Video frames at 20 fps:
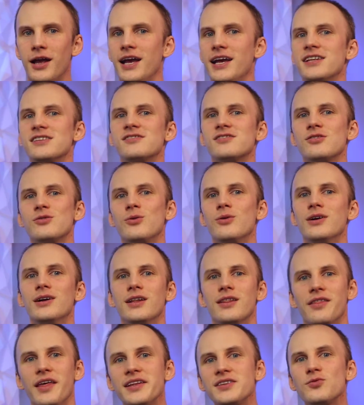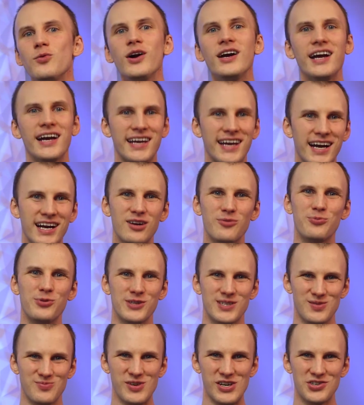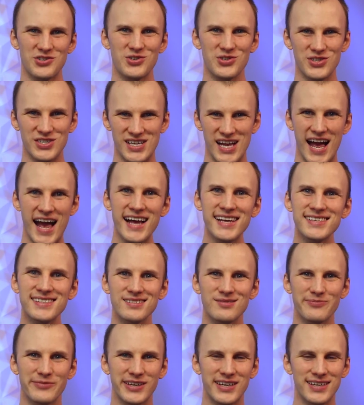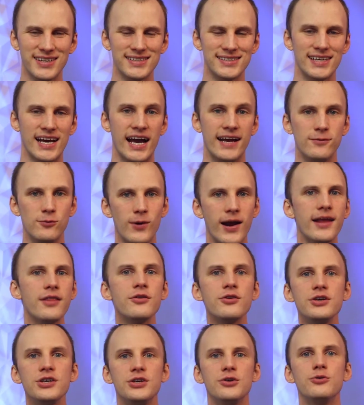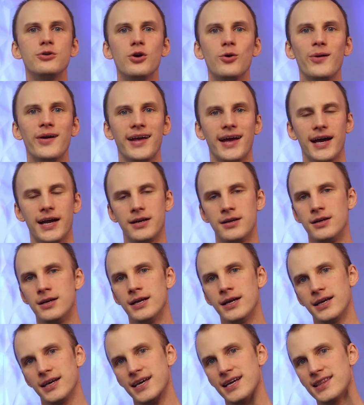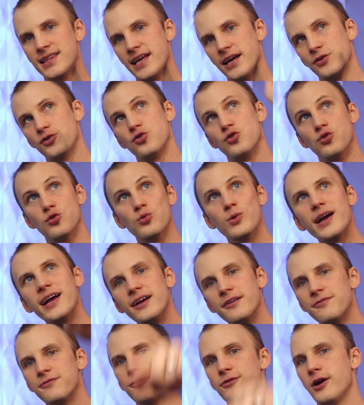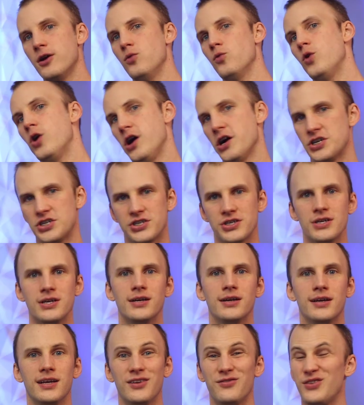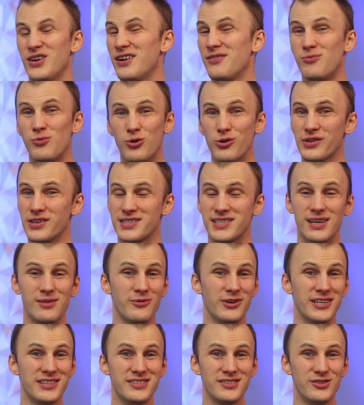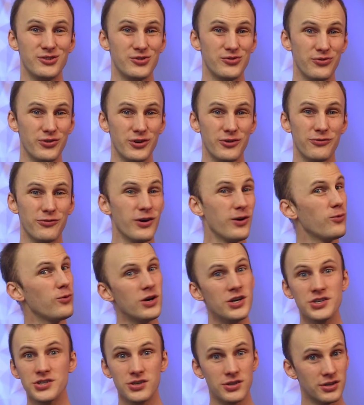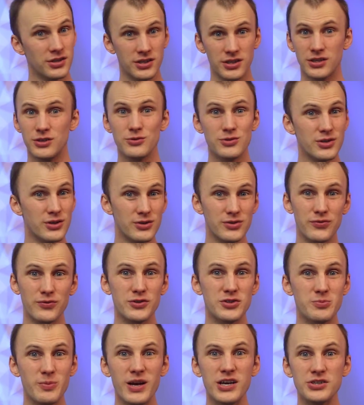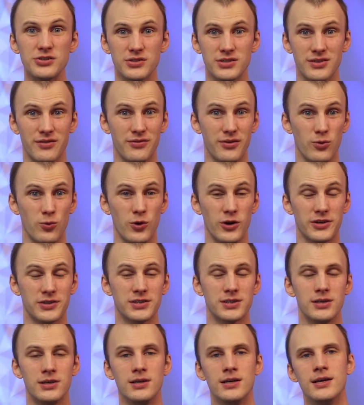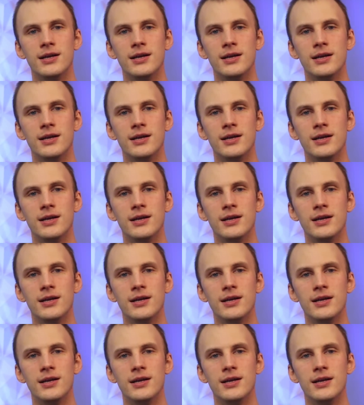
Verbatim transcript: And so that's why I kind of put specials last, because I'd rather you go ahead, get that great front wash. If you have more of the same lights you use for your front wash, use those for specials if it works.